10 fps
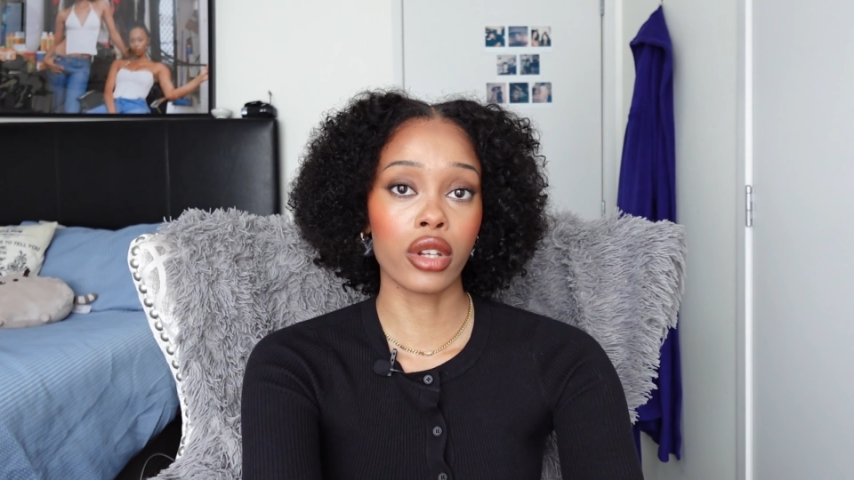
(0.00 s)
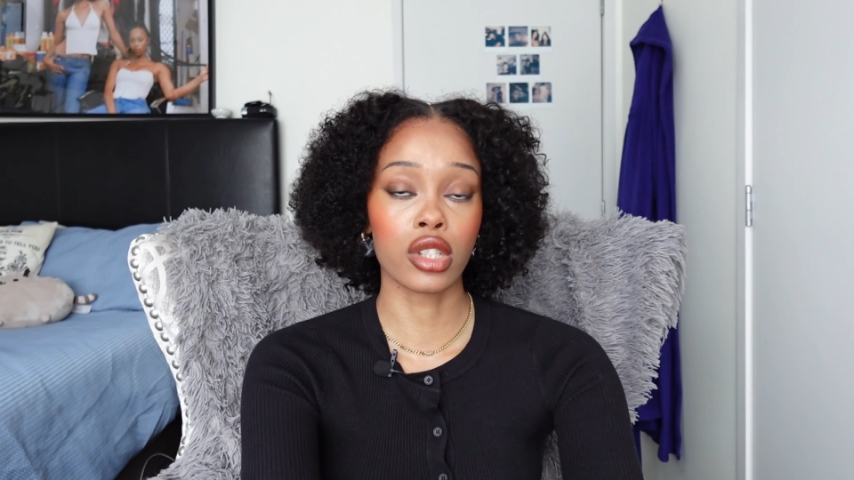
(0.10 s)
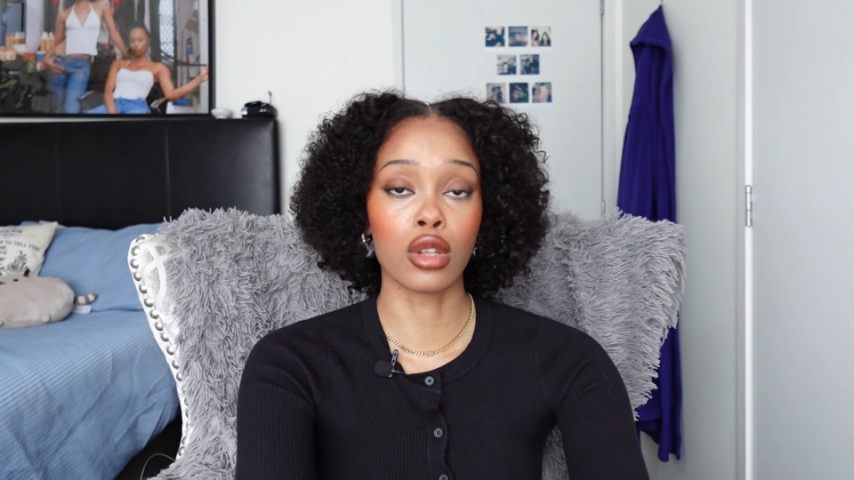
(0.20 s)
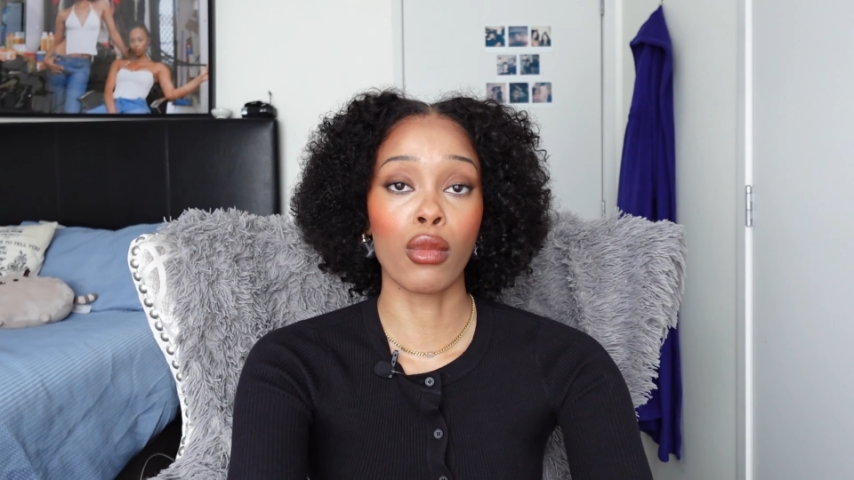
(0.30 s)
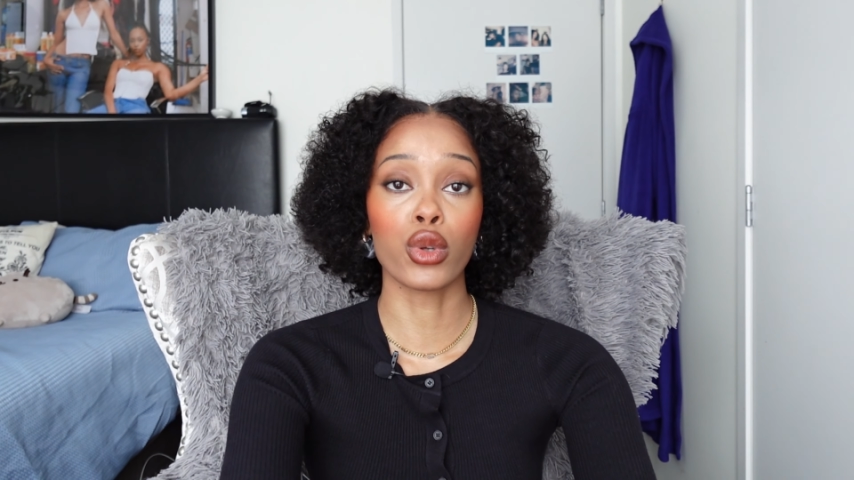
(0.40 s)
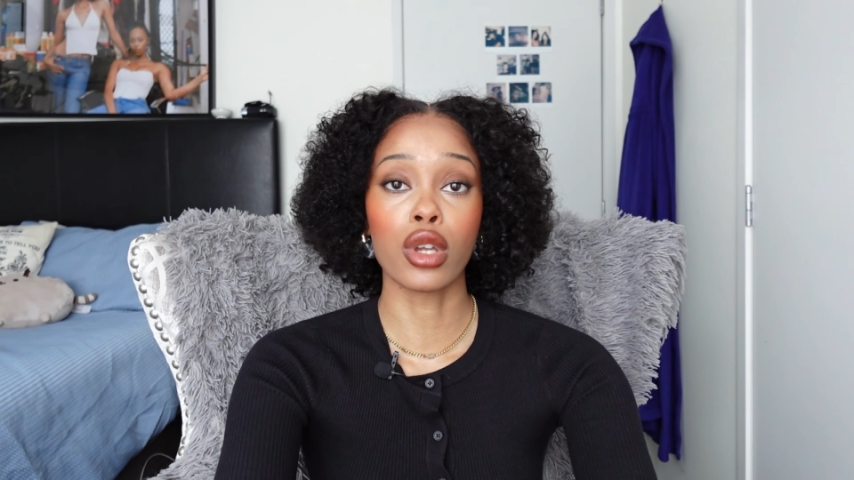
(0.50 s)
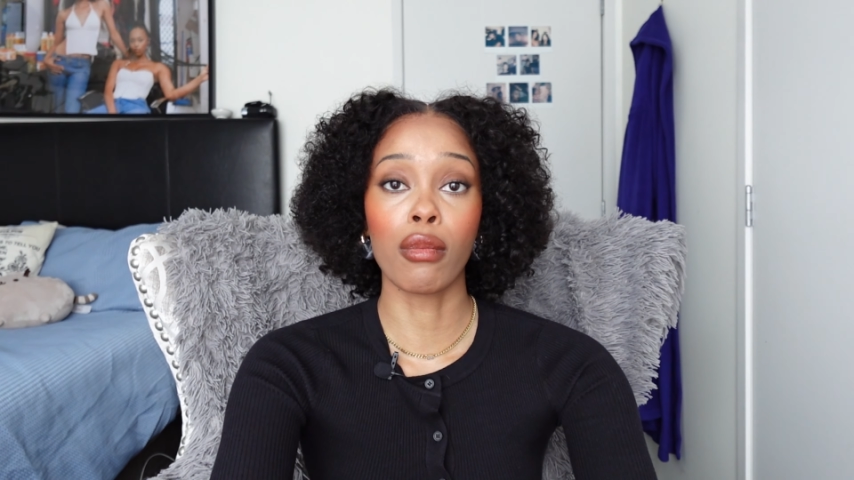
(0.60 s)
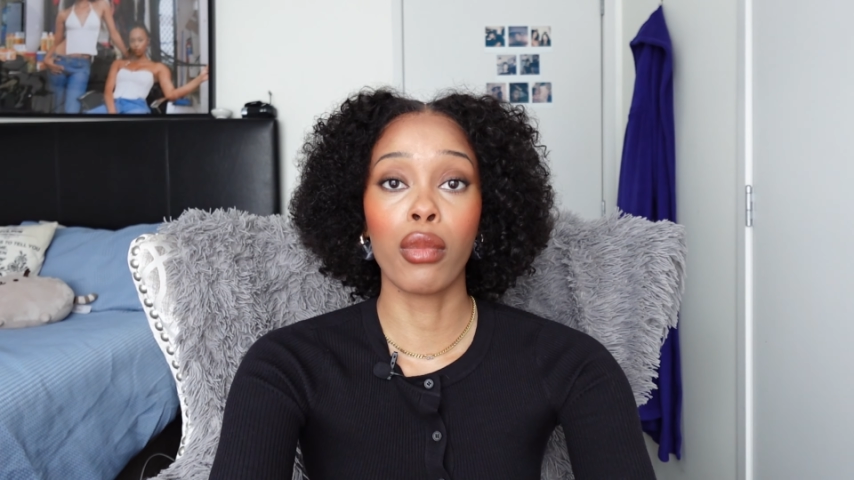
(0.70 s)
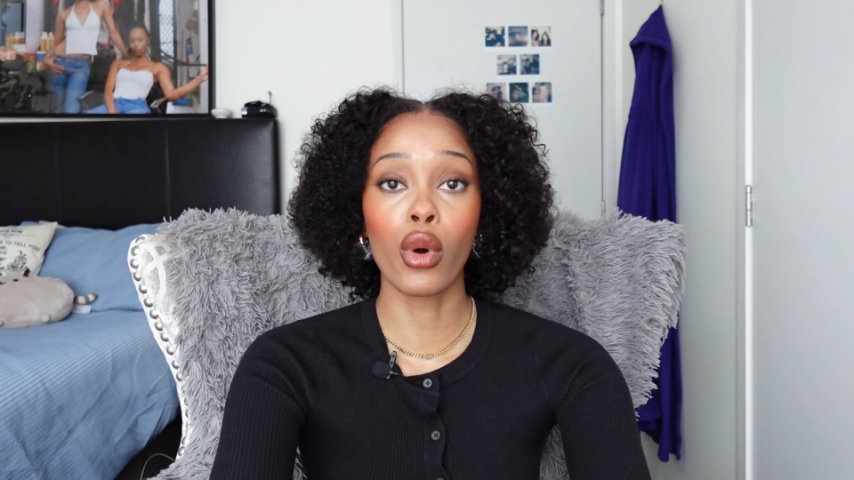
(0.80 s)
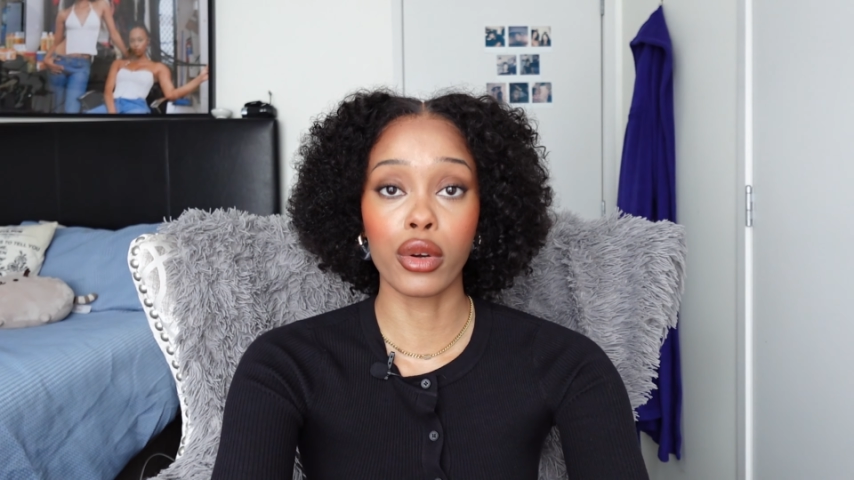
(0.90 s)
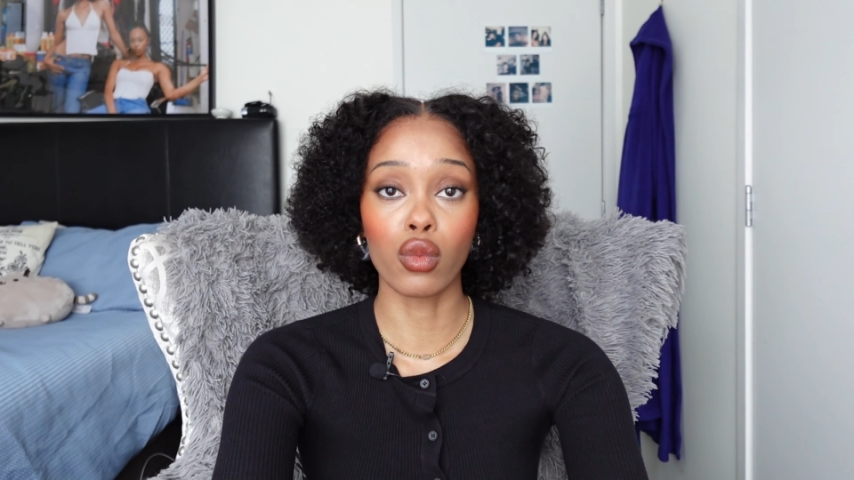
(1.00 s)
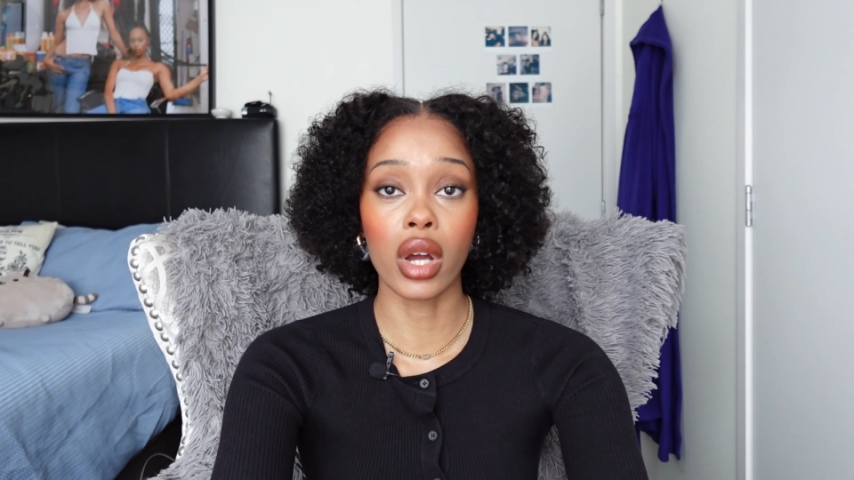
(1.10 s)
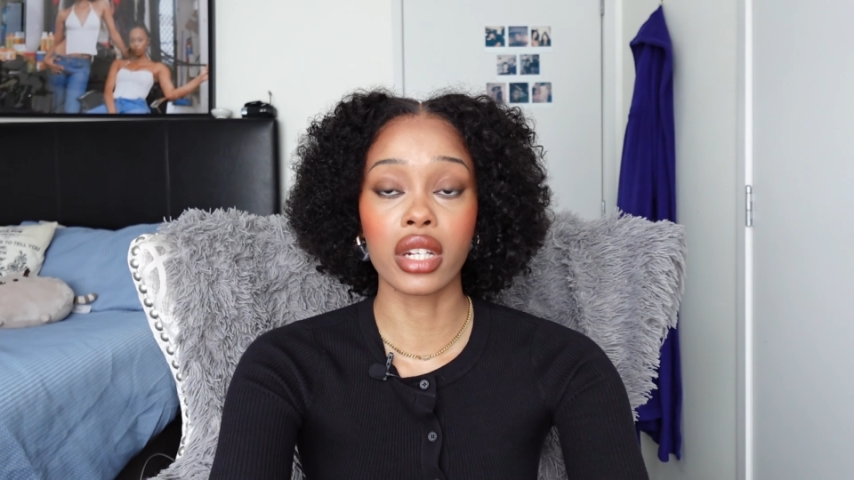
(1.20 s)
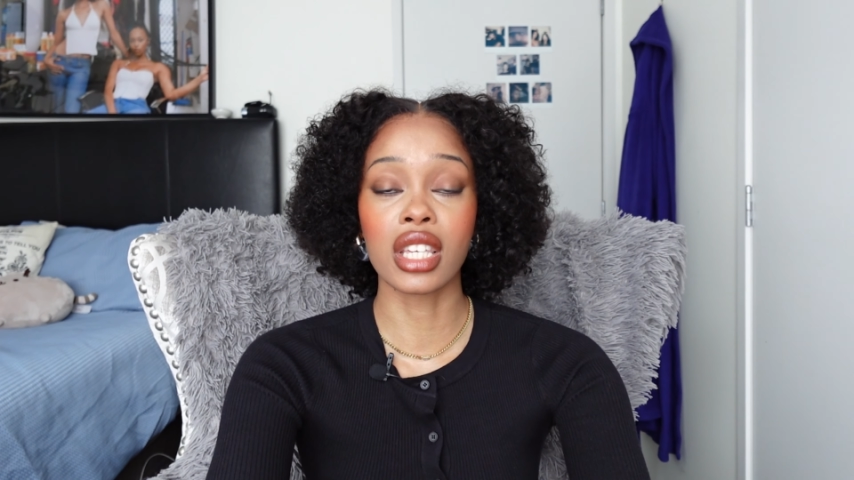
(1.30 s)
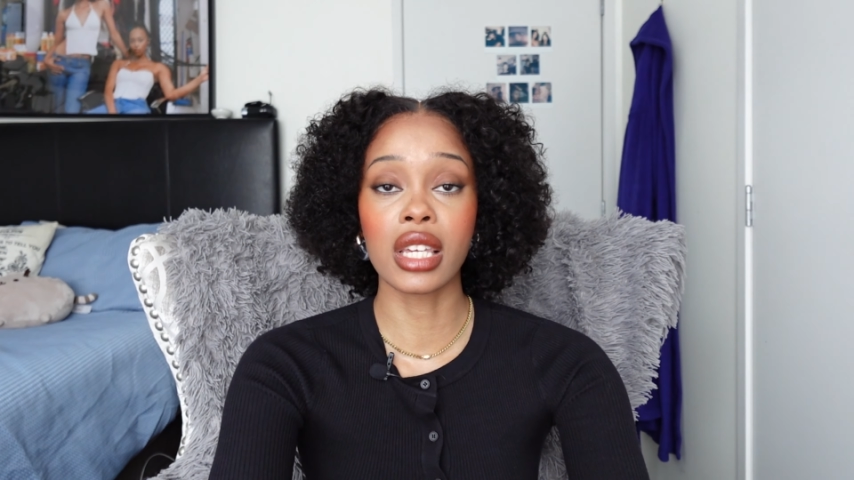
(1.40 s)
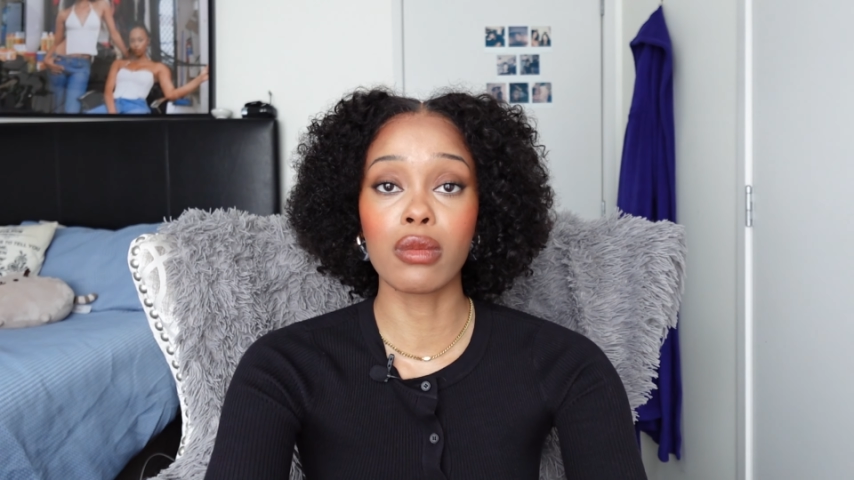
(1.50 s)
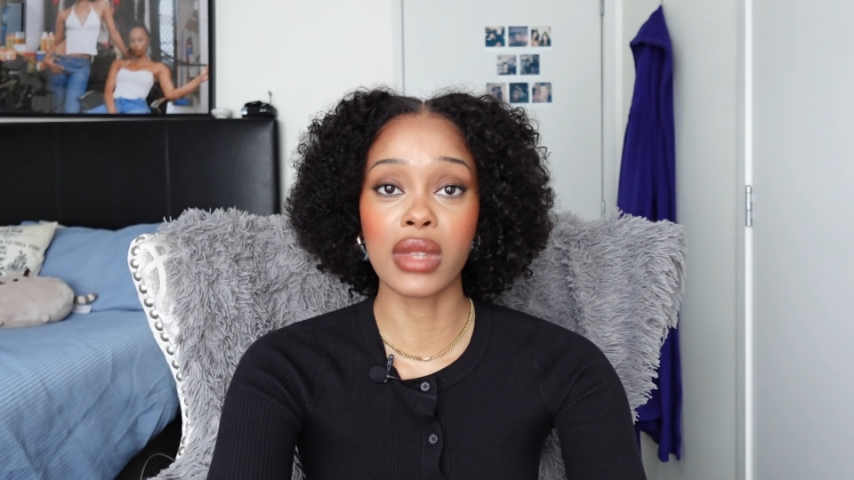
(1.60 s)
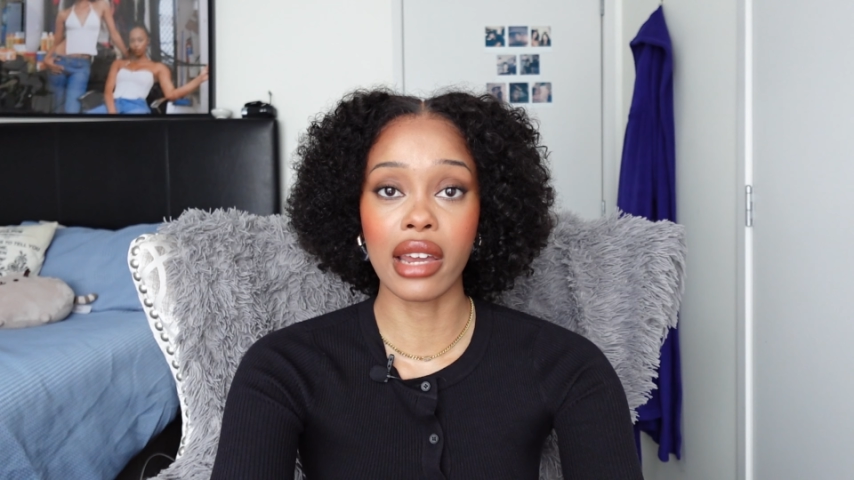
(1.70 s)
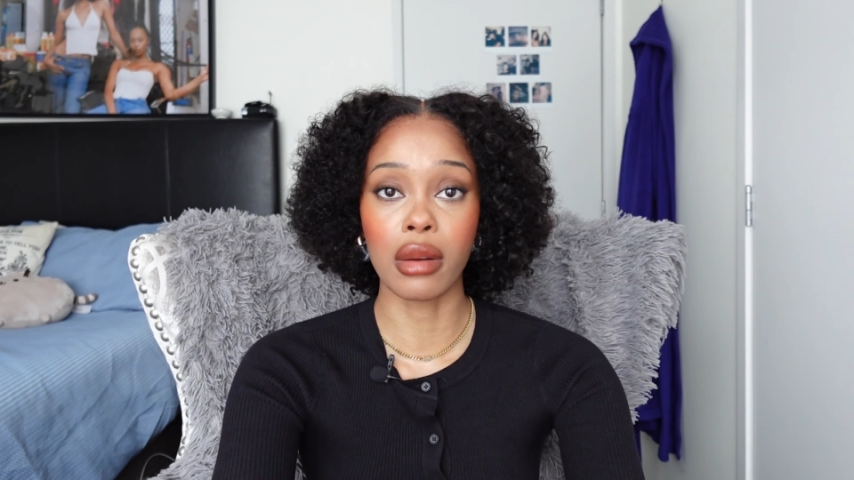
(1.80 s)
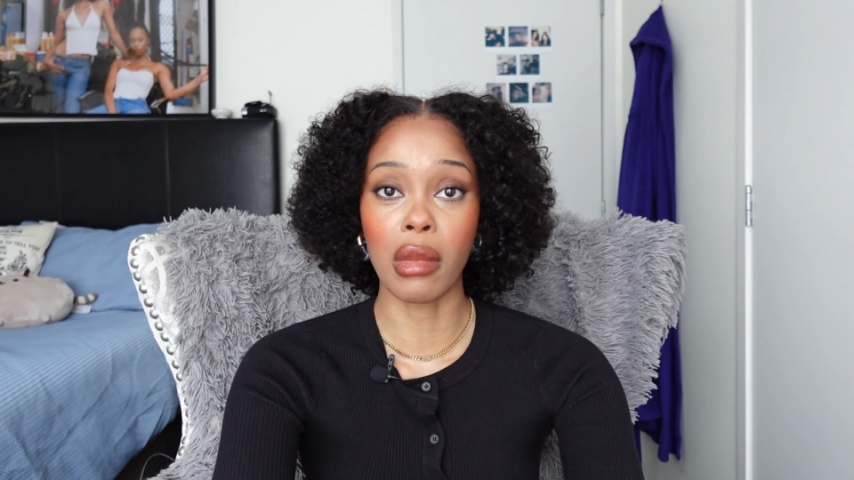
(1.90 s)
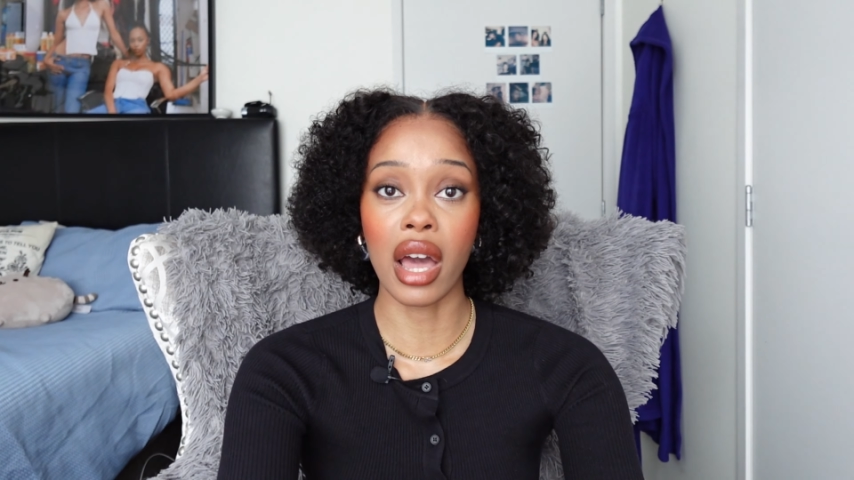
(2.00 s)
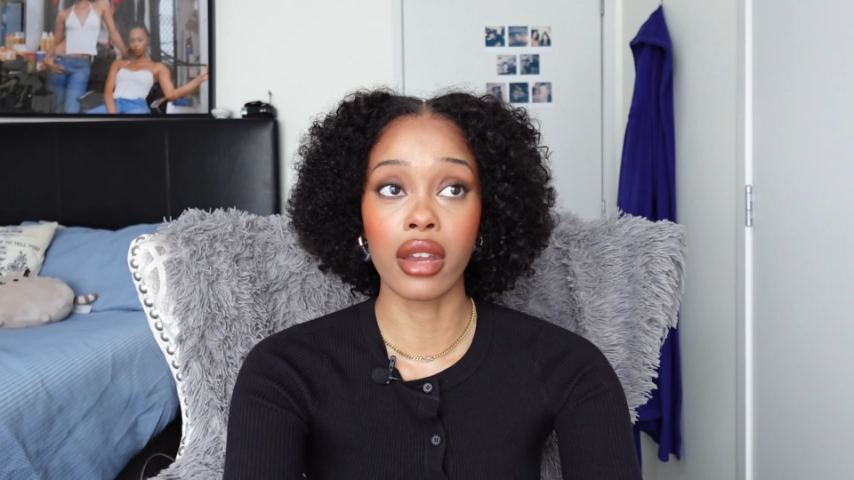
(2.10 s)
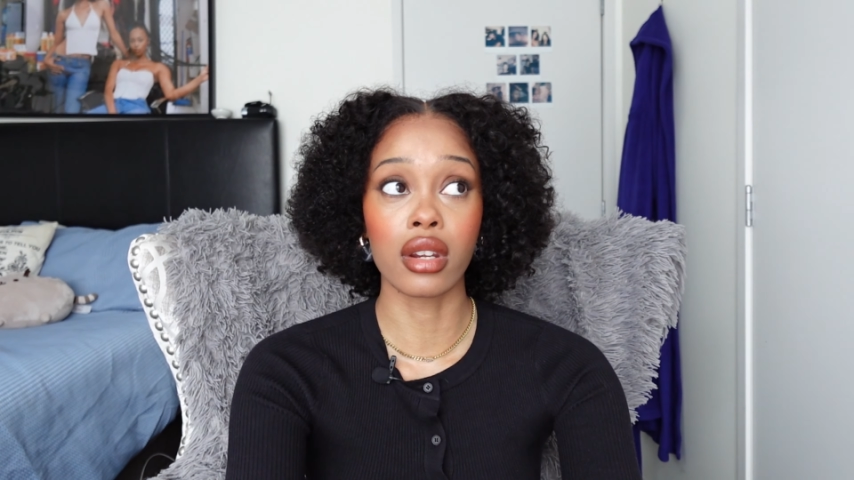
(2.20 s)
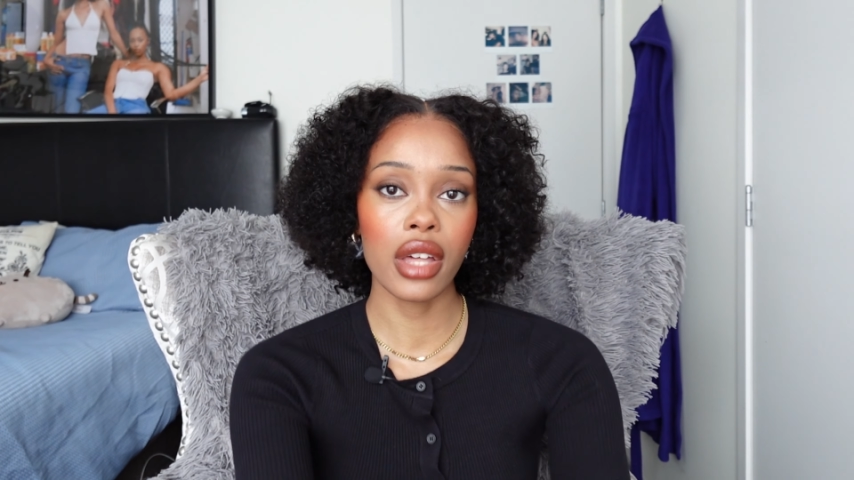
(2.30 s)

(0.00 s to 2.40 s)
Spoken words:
It's the most important one. Keep that in mind.